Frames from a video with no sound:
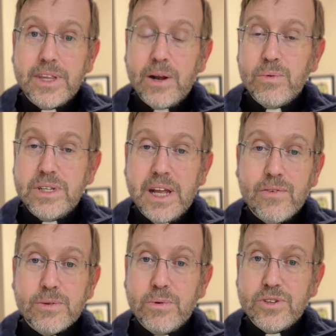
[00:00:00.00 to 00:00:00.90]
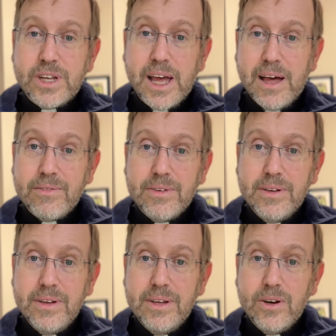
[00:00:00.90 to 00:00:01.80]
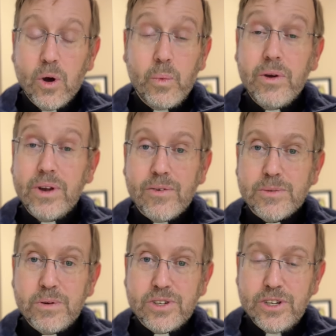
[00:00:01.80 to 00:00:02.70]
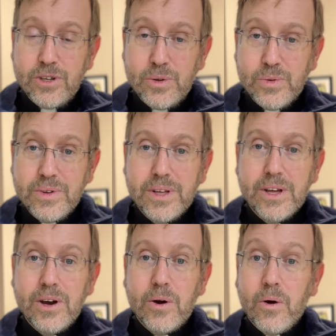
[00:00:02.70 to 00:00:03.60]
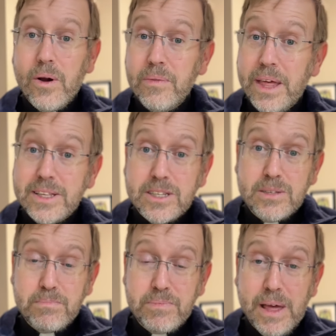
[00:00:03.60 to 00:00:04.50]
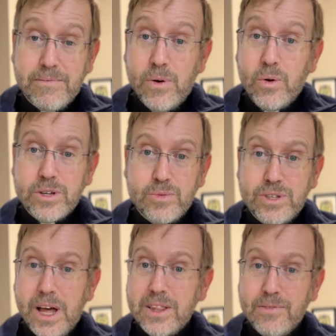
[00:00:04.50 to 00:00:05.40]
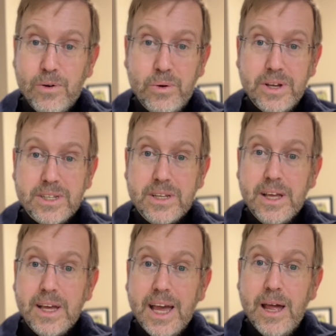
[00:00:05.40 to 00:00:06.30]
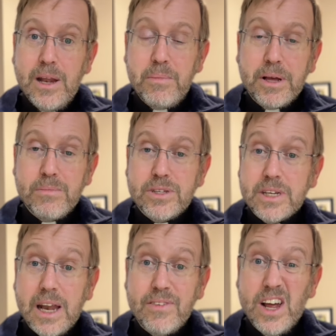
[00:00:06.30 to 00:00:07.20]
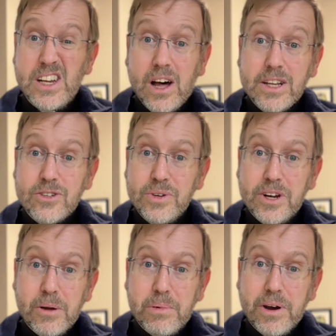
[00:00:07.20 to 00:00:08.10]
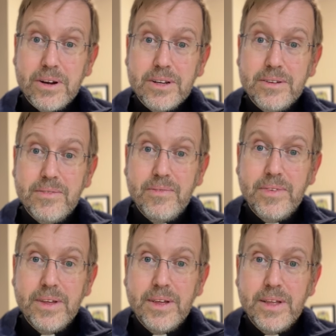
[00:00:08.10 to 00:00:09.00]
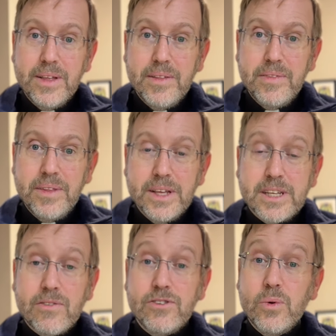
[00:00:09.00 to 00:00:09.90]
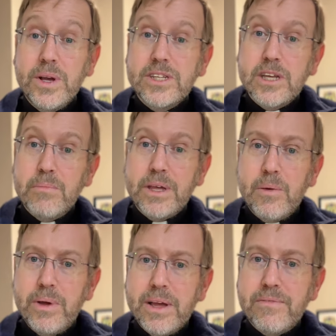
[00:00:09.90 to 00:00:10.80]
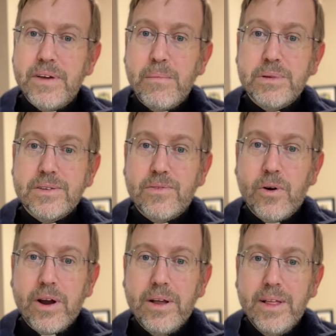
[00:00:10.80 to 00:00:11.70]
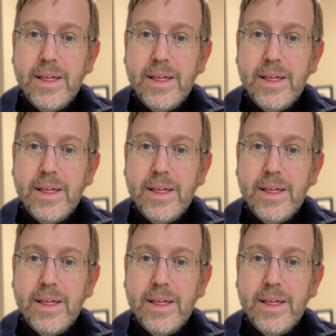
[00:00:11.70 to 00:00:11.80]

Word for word: that it was never supposed to have, or we were never supposed to do, or that focus was not the focus, and it becomes kind of an idolatry on our part. Instead of doing something and we get famous for it,